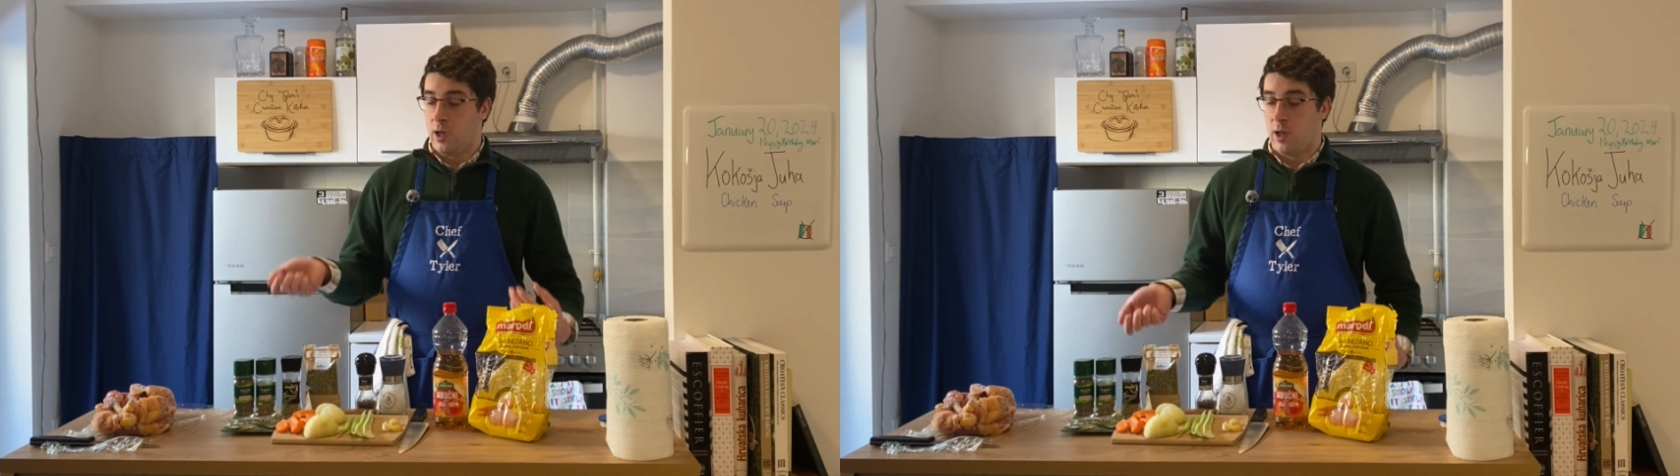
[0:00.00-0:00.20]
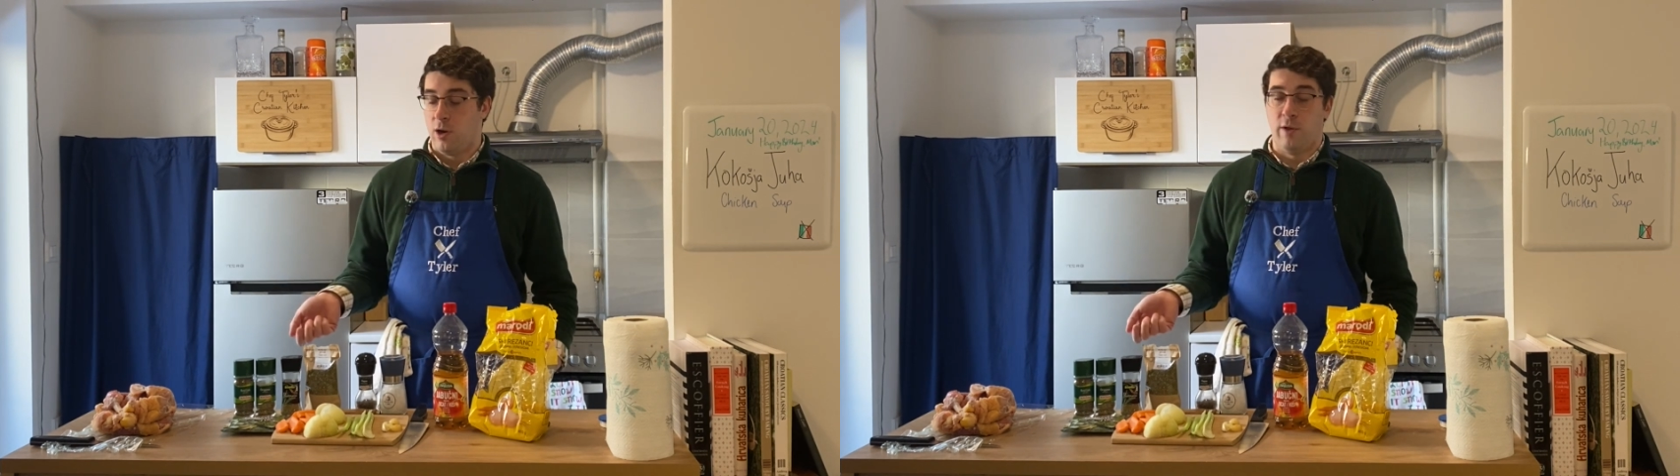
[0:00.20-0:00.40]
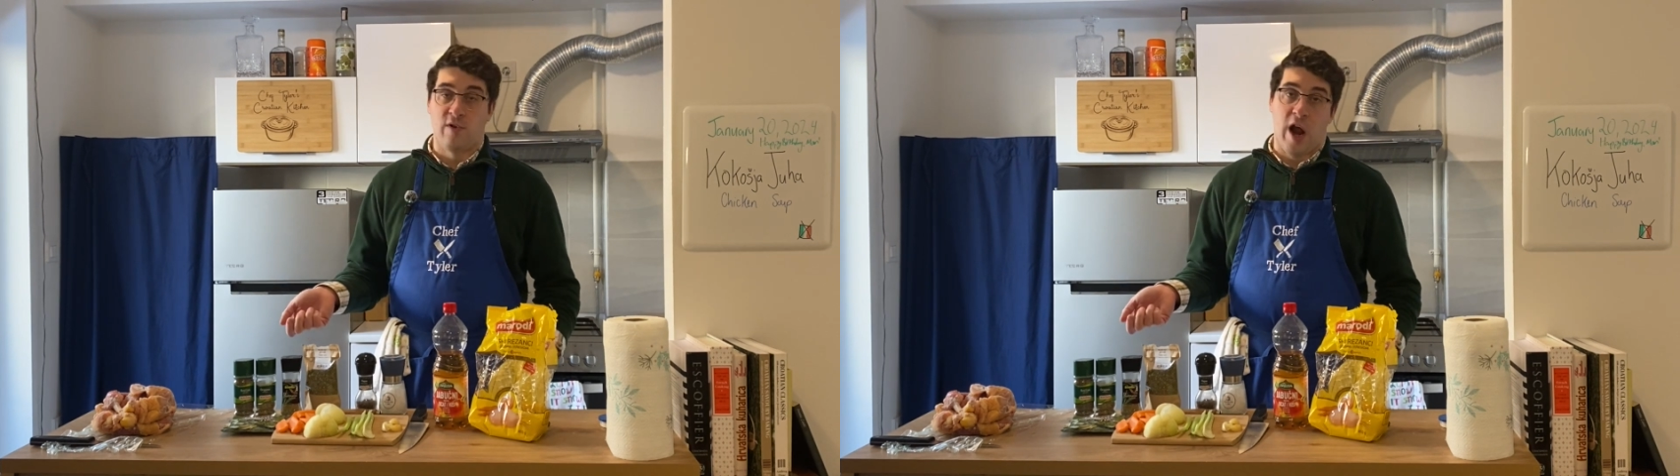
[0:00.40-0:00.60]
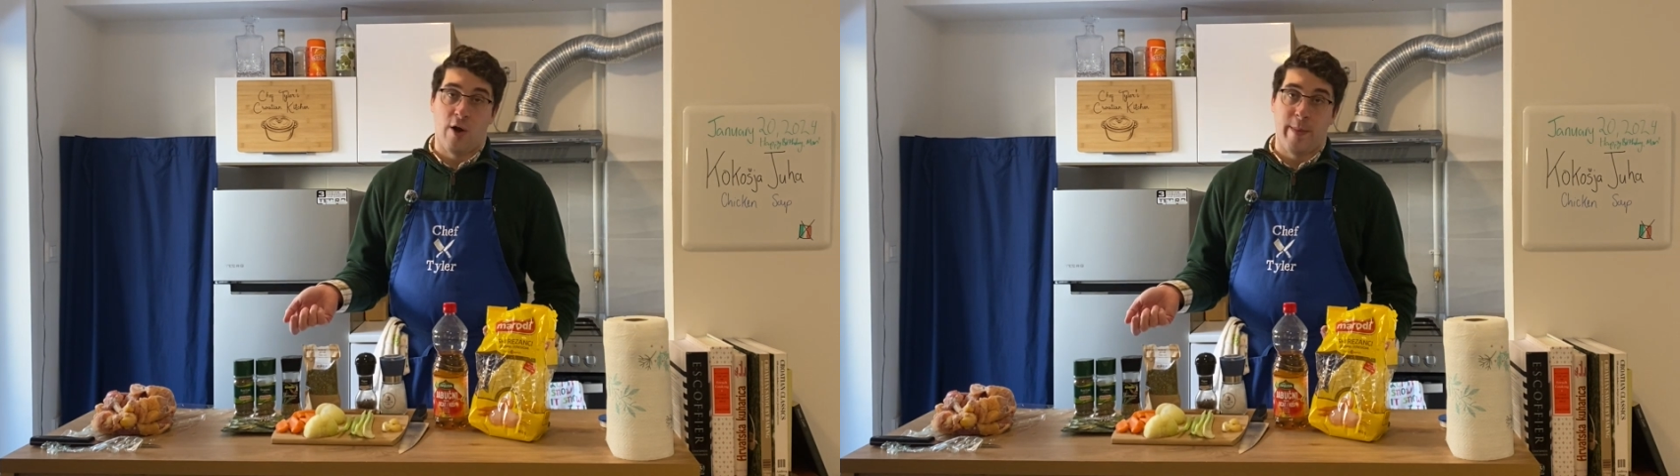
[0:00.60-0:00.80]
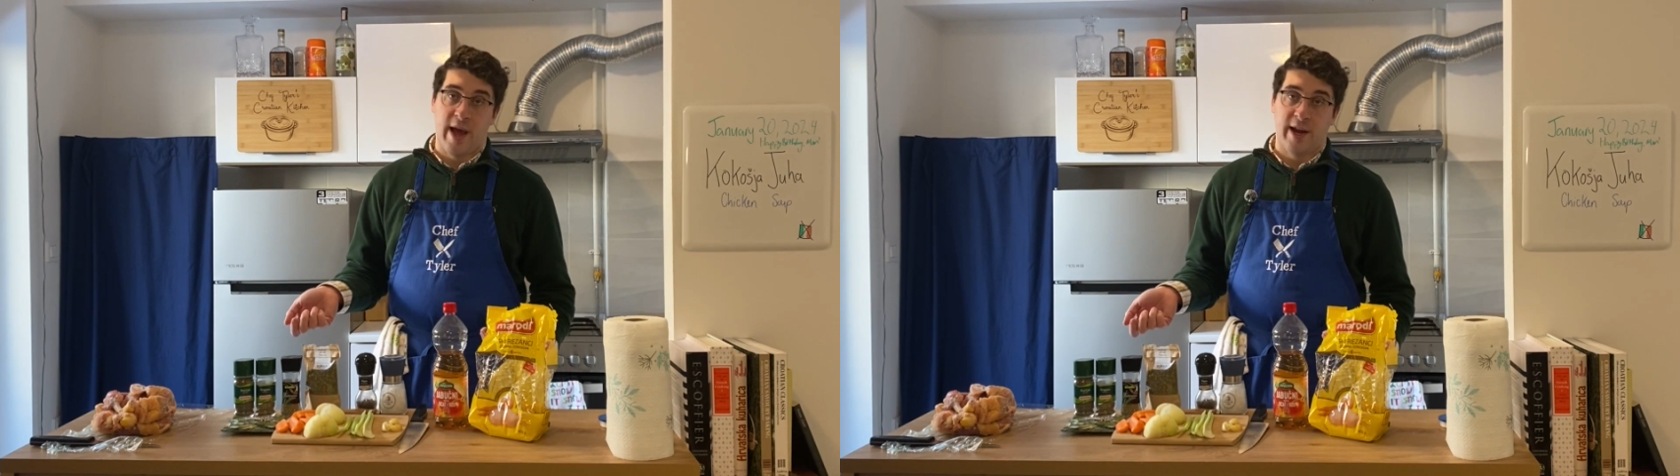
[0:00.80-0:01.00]
and all of our
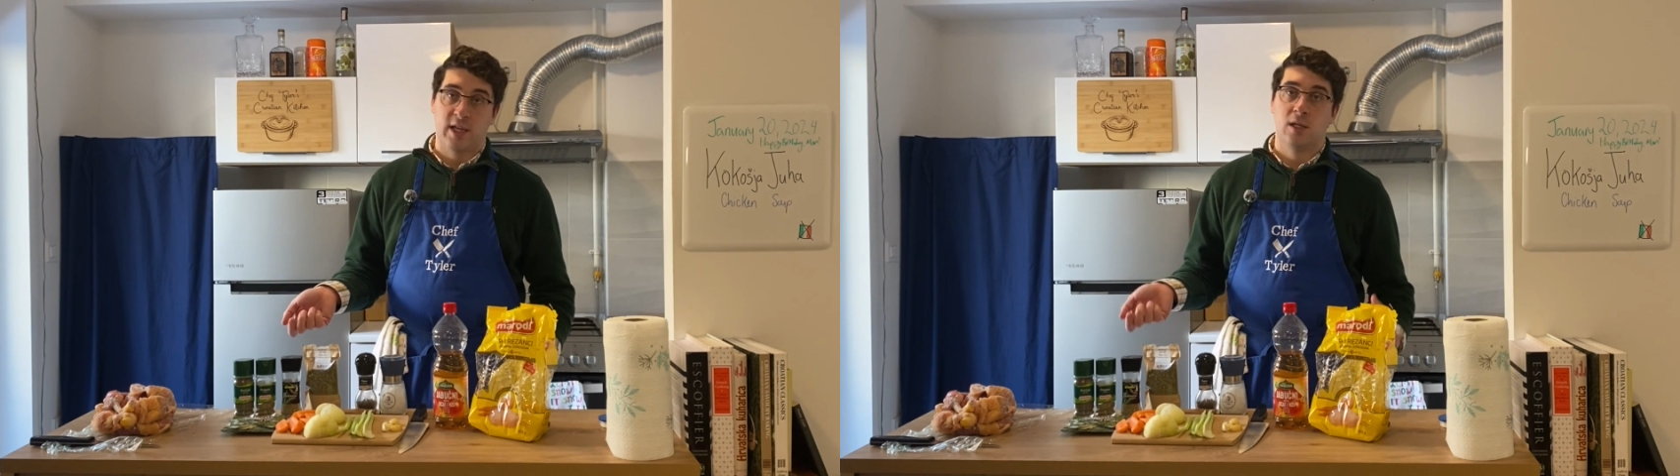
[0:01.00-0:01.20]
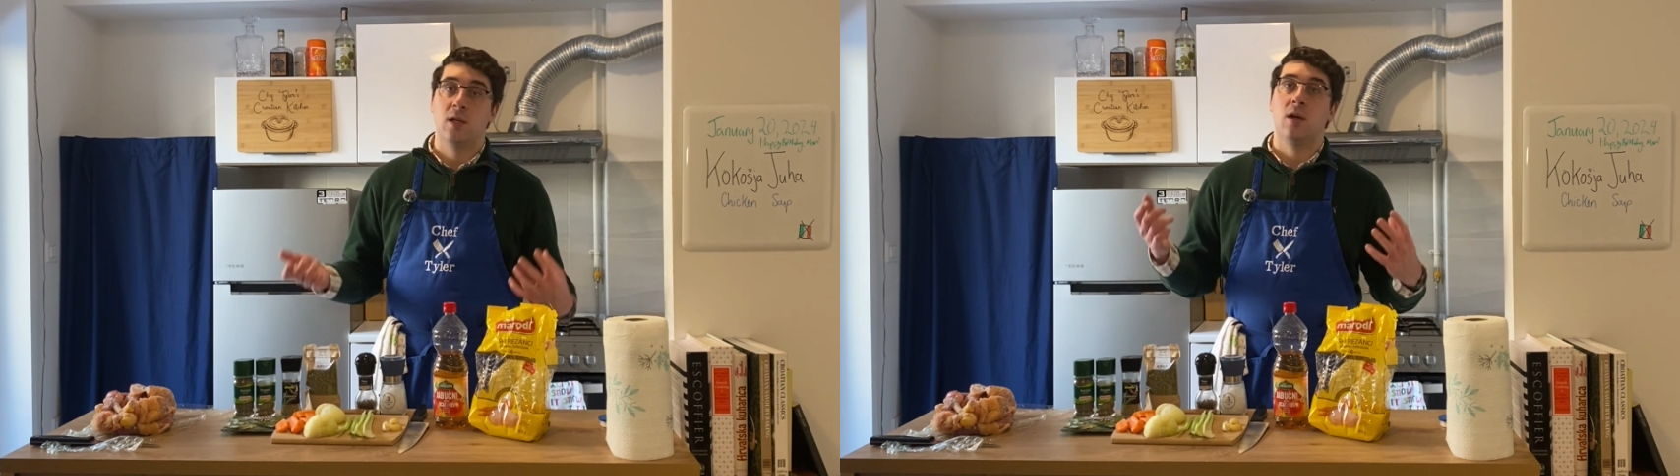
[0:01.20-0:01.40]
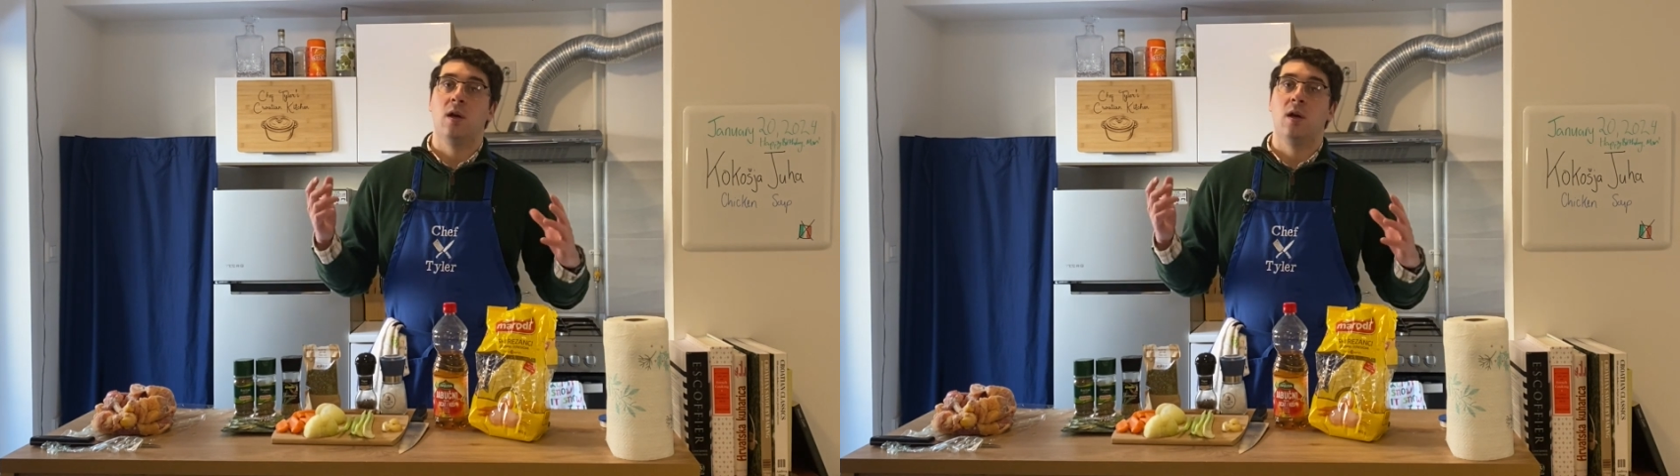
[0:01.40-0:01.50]
aromatics.